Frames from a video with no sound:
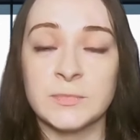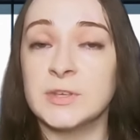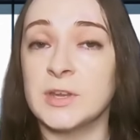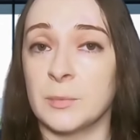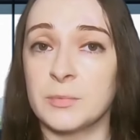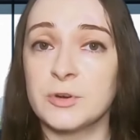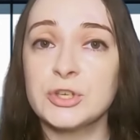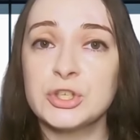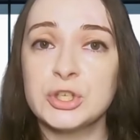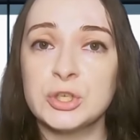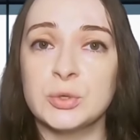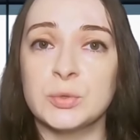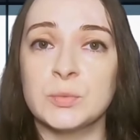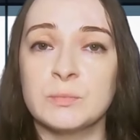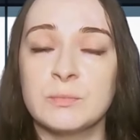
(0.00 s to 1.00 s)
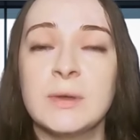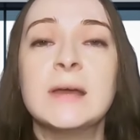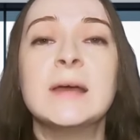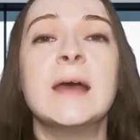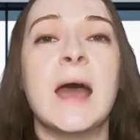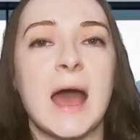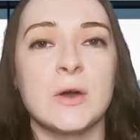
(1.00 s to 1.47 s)
Number two,
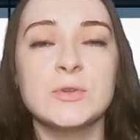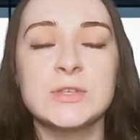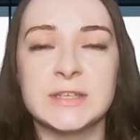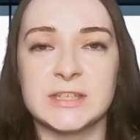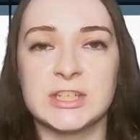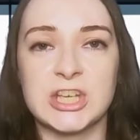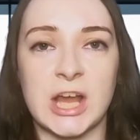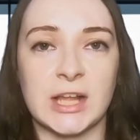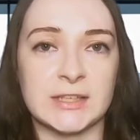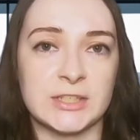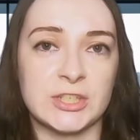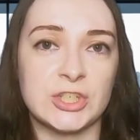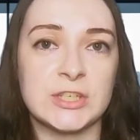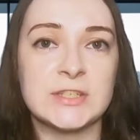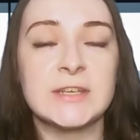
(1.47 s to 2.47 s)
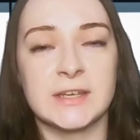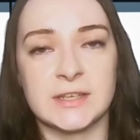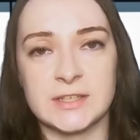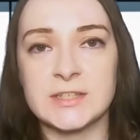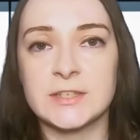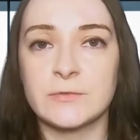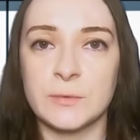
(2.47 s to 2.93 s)
housing challenges
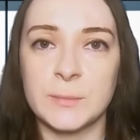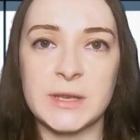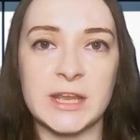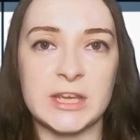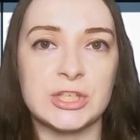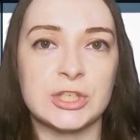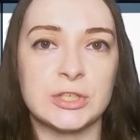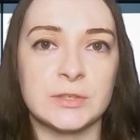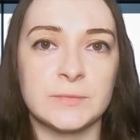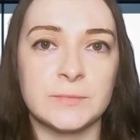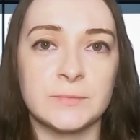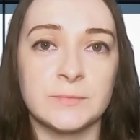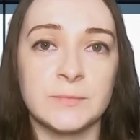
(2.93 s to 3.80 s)
and discrimination.